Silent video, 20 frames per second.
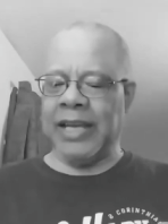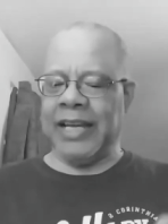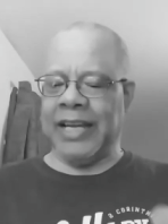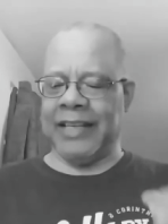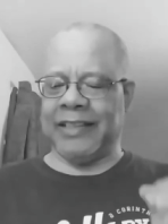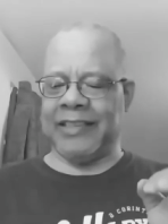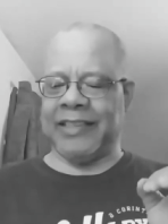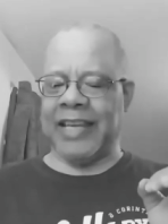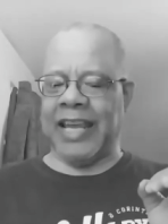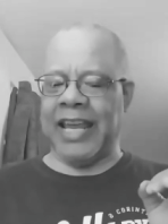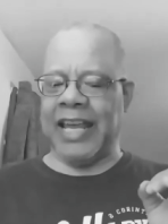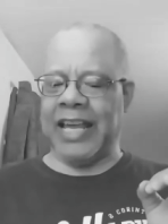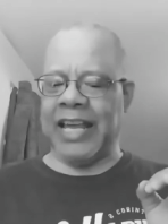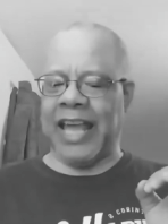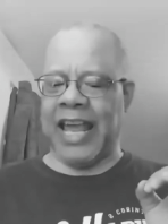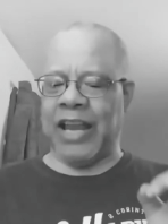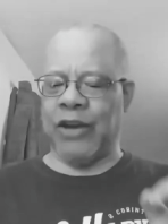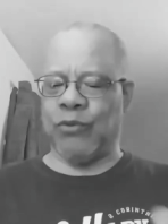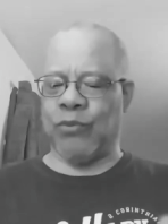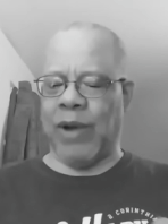It's saying
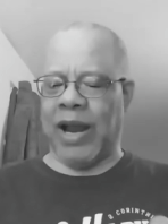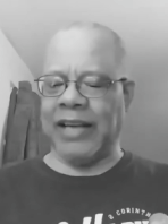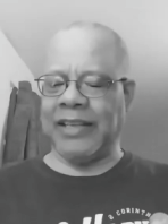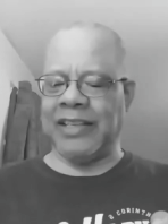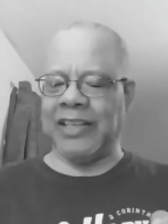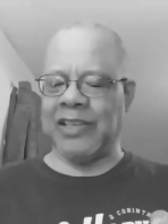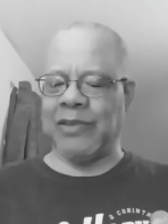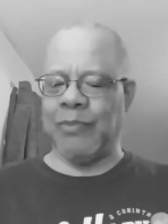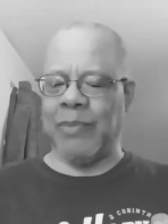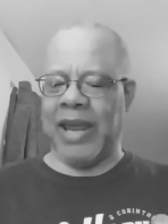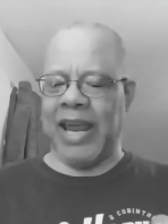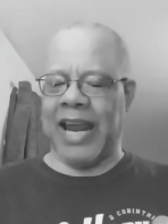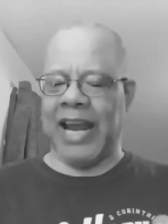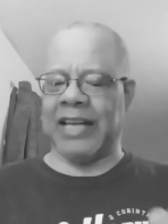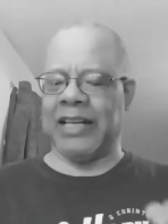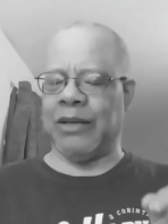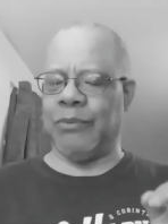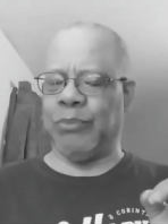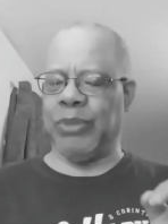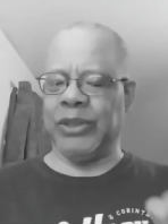a righteous
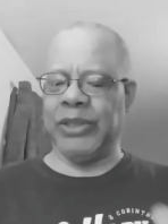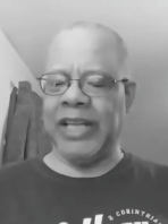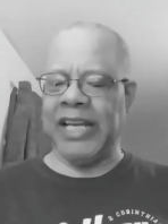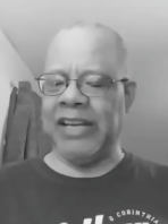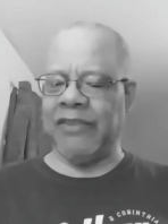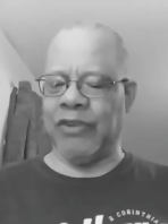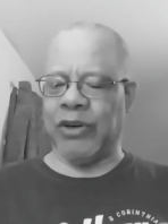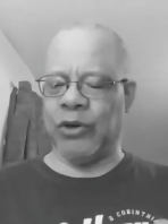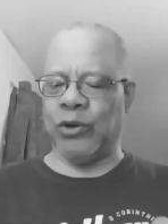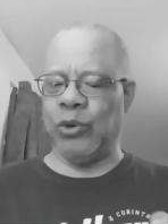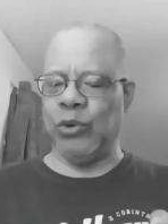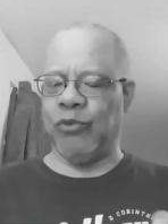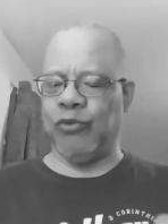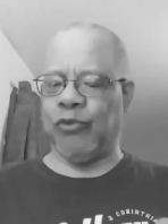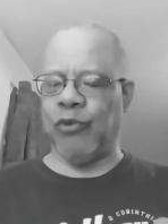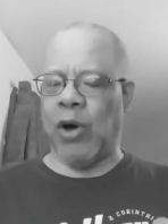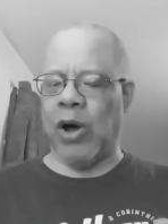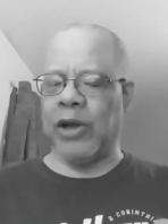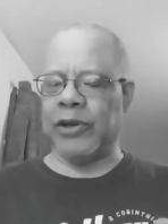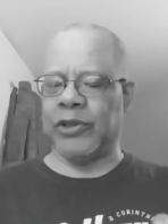man, a believer who
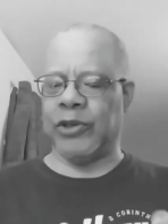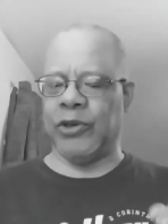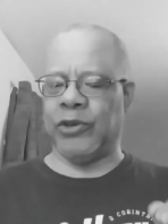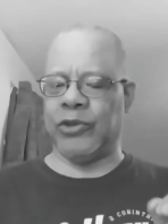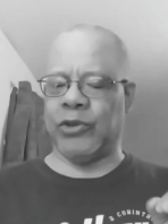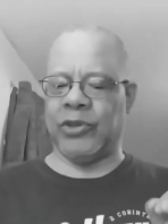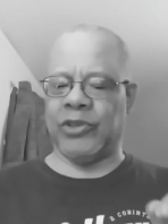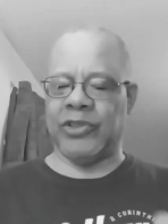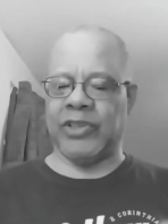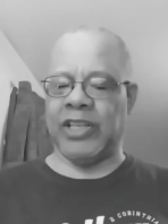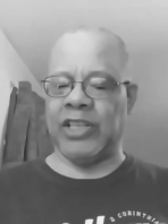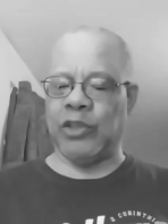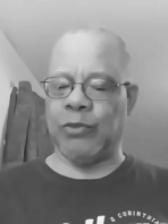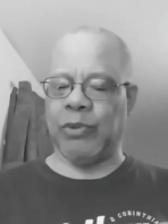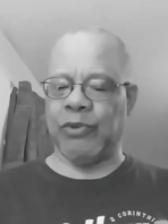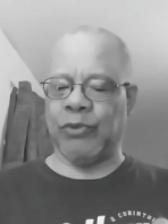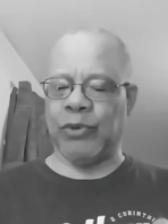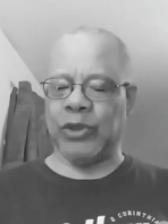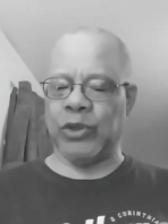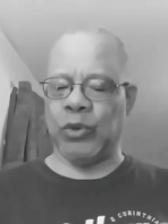falters or sins
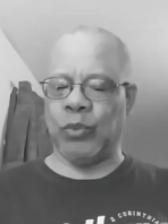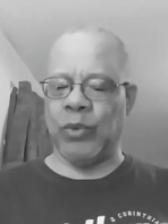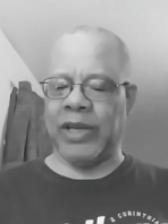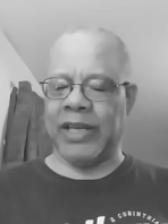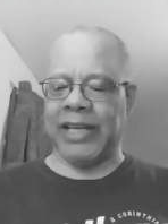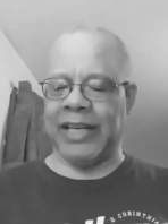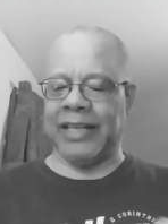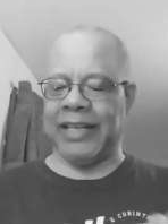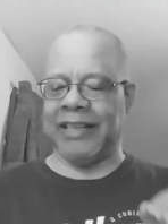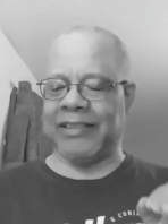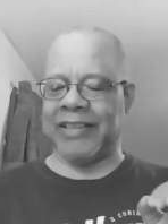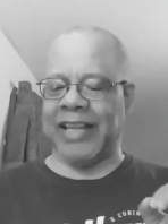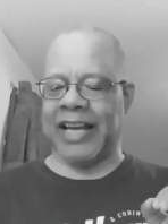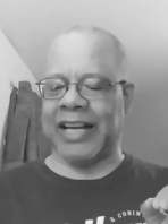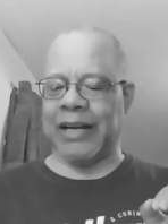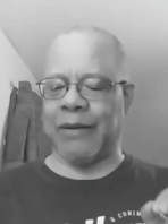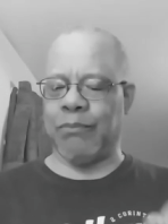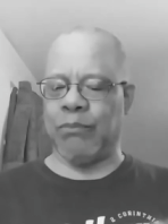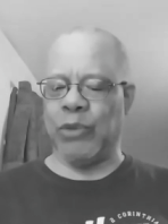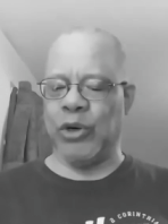before the wicked is
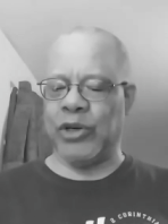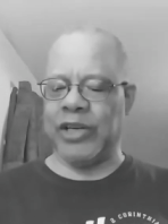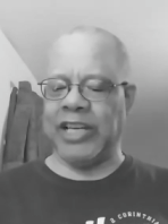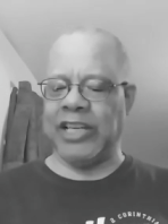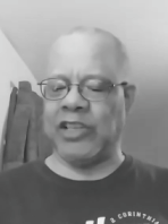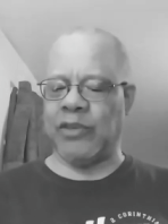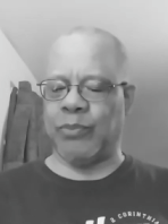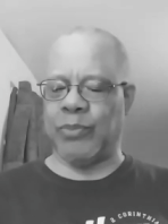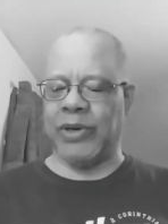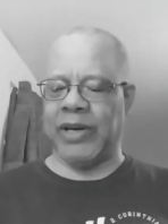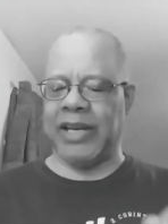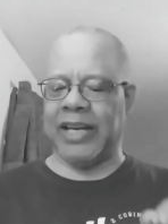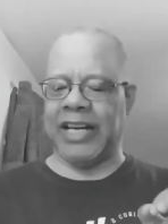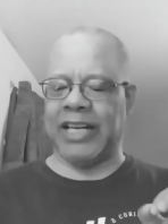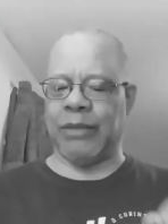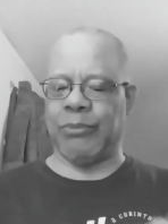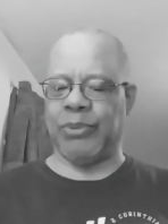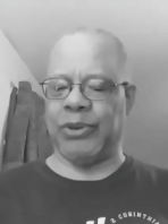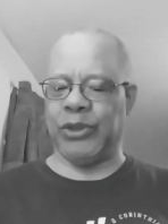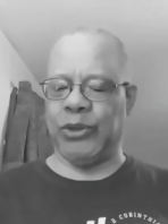like a murky spring
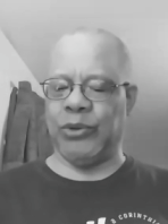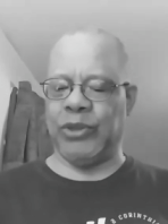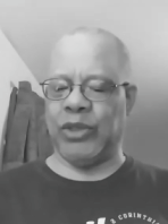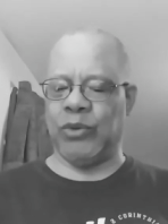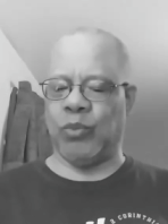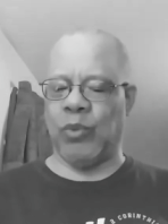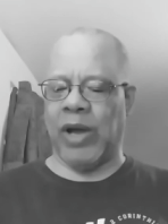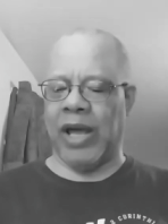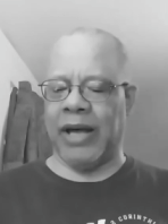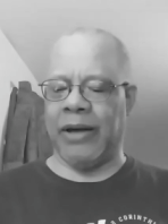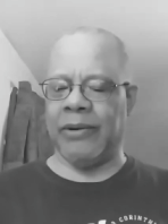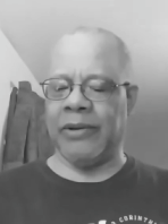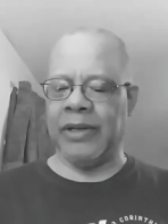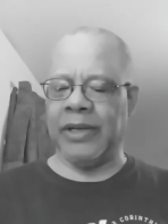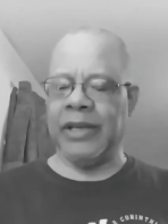and a polluted well.